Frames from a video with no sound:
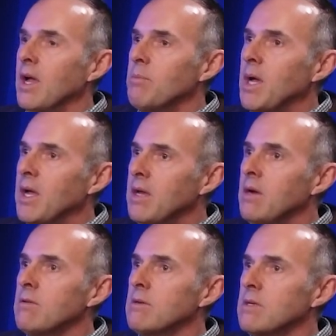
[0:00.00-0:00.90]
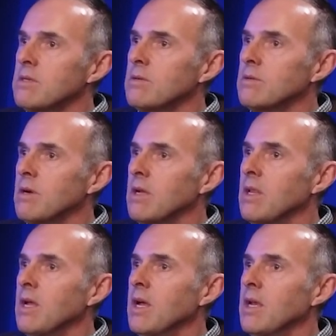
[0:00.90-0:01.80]
behind our traditional truck
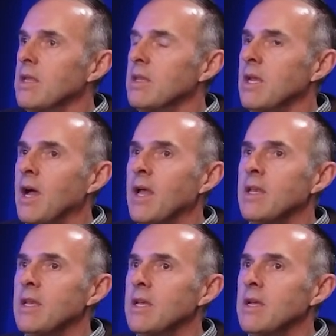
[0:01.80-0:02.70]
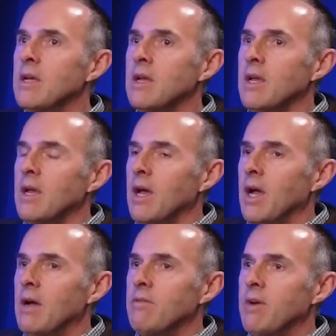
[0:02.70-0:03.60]
line, and the idea
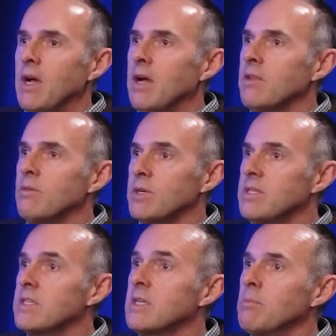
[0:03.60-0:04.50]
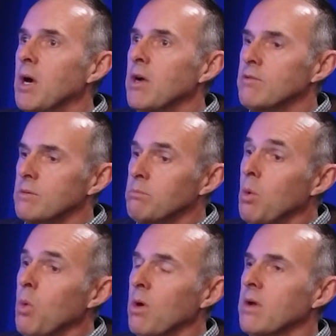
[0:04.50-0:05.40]
of 360 Box was
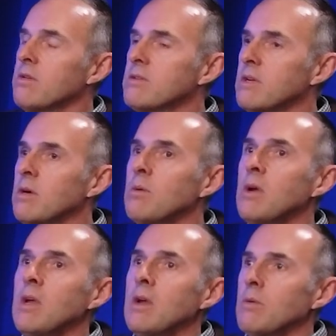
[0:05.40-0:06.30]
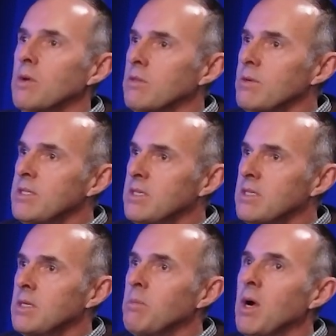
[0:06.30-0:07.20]
born. So what
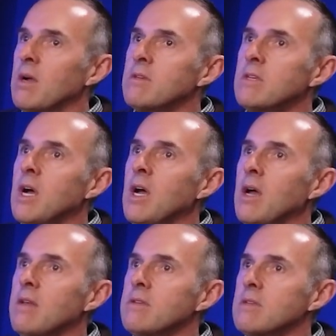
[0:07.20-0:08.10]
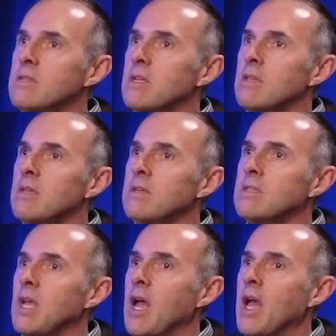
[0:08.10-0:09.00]
360 Box does is it
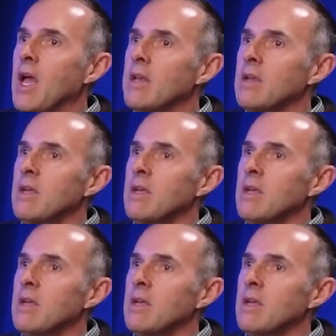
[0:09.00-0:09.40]
looks at